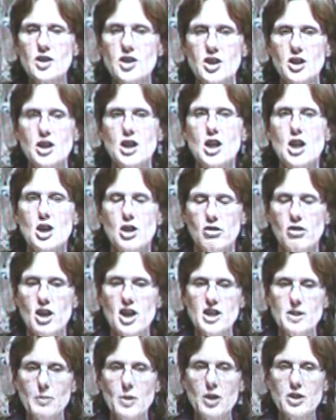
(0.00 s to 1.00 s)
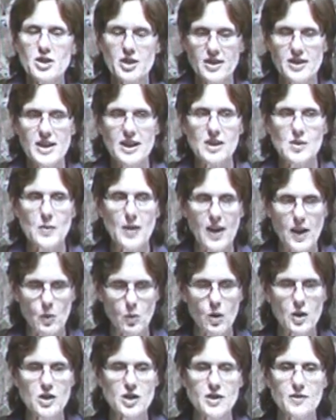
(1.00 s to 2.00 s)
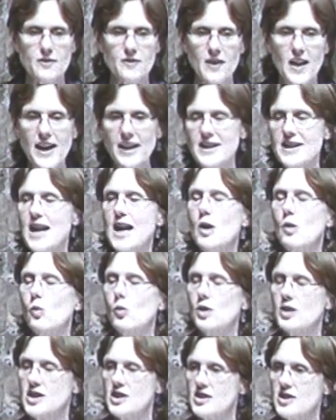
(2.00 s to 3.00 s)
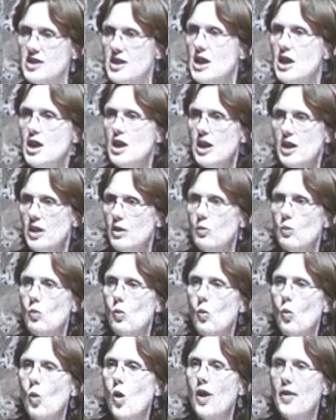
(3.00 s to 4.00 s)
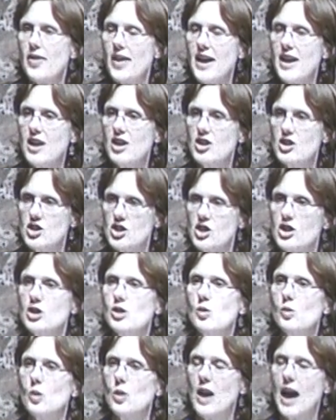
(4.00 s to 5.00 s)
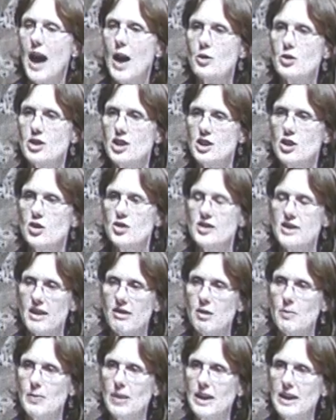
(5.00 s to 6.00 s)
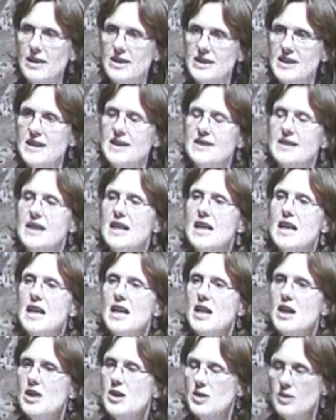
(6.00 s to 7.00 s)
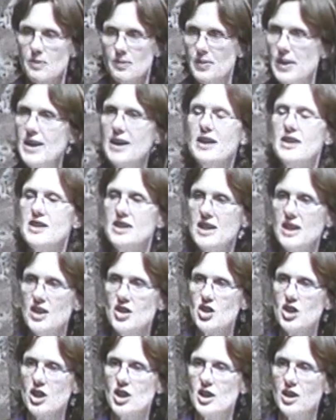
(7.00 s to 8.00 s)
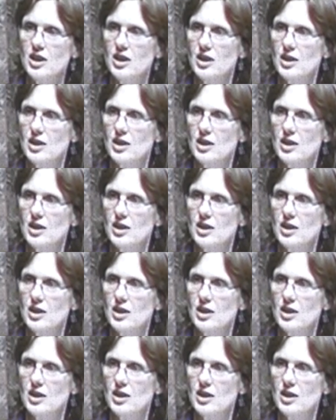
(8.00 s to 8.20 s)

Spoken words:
to grasp onto things, where they want to find out what they can do and how to use their abilities. Being a teacher